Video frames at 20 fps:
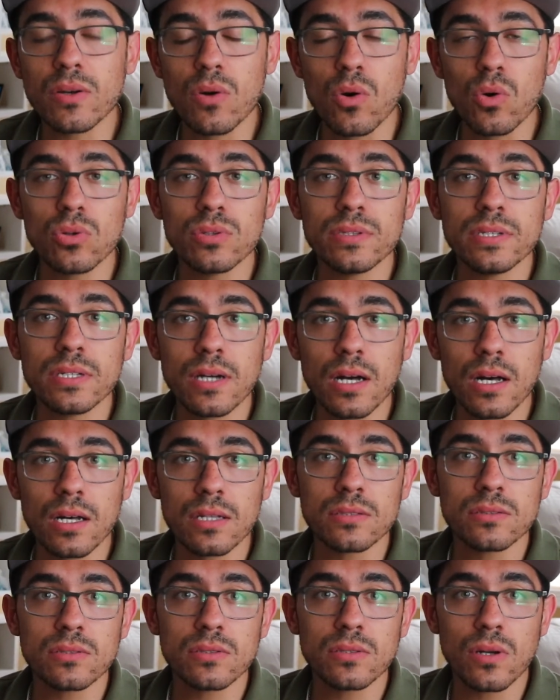holding
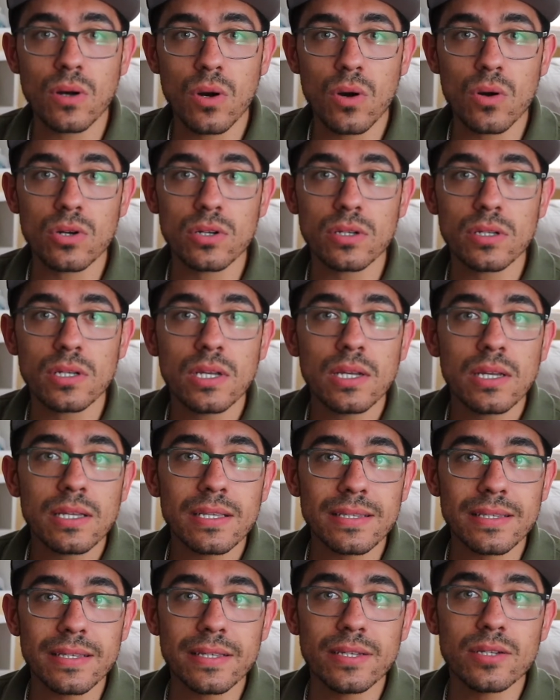onto the card
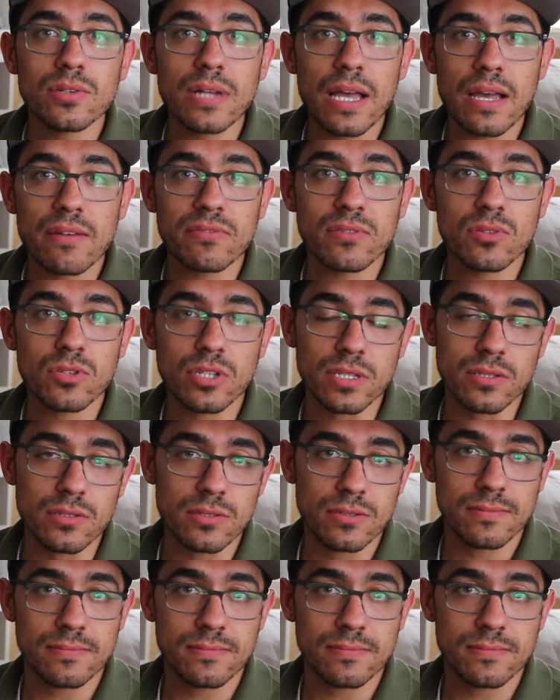year after year.